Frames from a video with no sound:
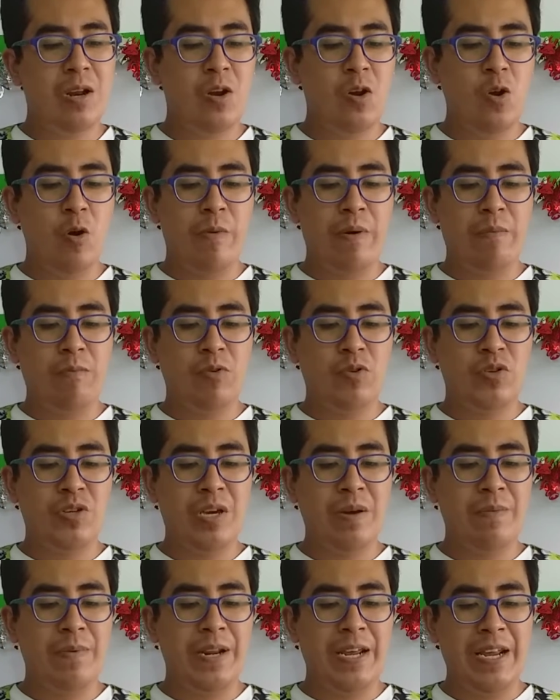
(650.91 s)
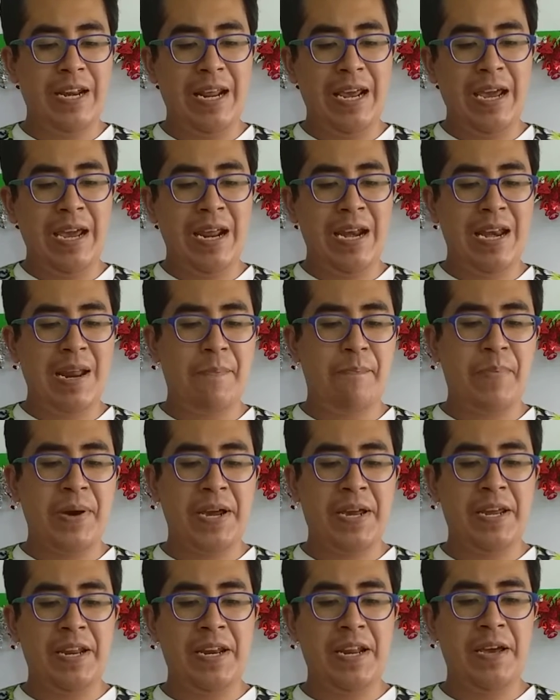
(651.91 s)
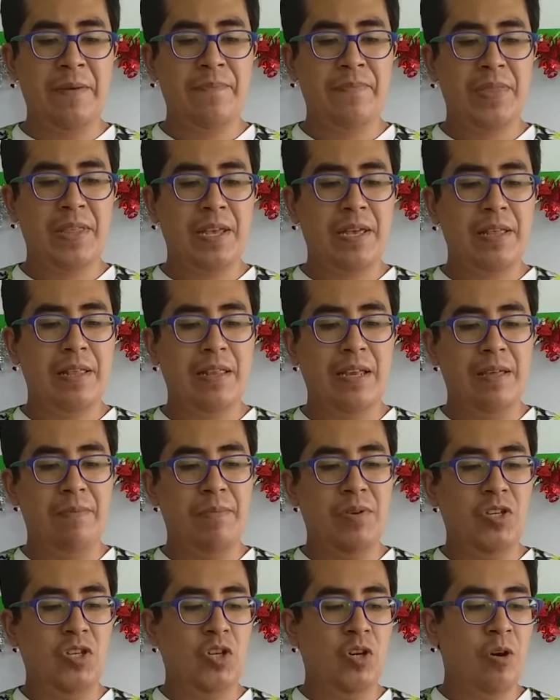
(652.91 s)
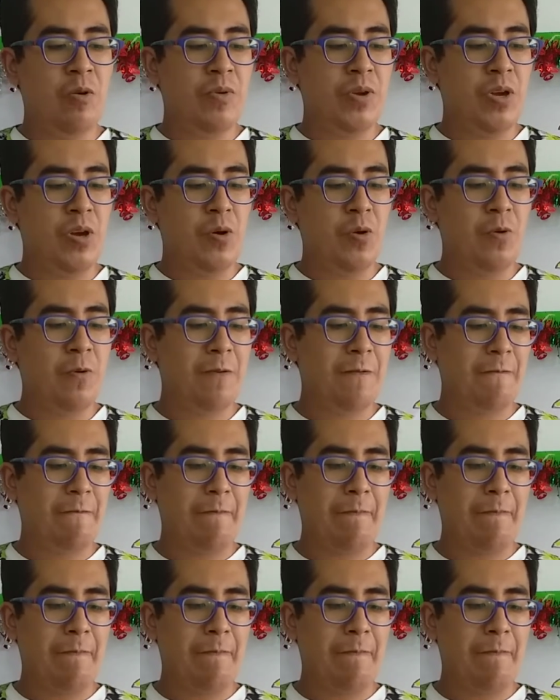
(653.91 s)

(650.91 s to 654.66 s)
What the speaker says: Lo vamos a abrir en la página. Let me show you.